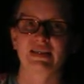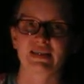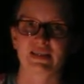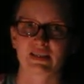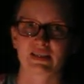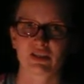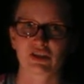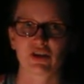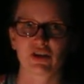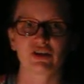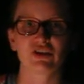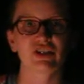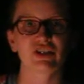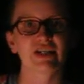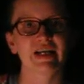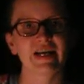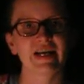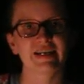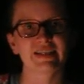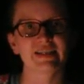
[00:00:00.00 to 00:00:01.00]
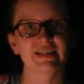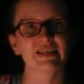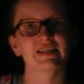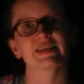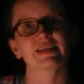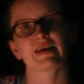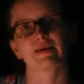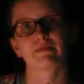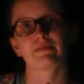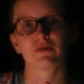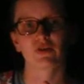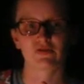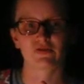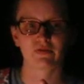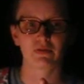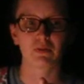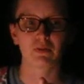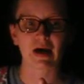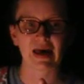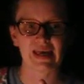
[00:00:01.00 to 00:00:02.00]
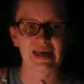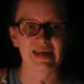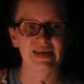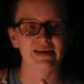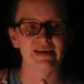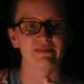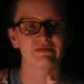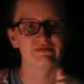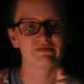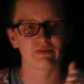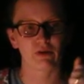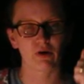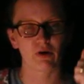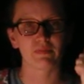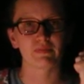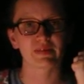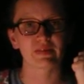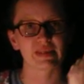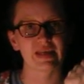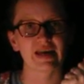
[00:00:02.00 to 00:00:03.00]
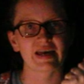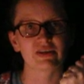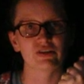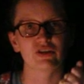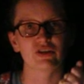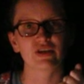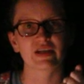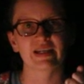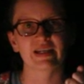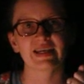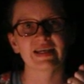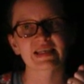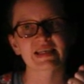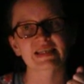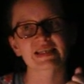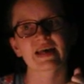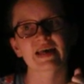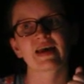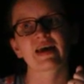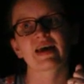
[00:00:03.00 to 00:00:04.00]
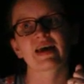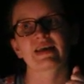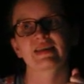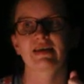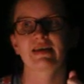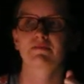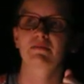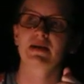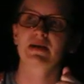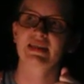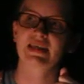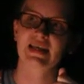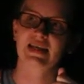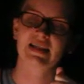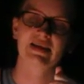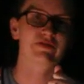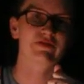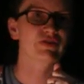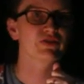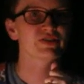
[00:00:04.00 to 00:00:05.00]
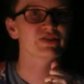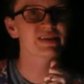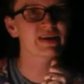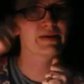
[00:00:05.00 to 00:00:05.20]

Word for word: disassociated and move away from that nucleus. And then when the electrons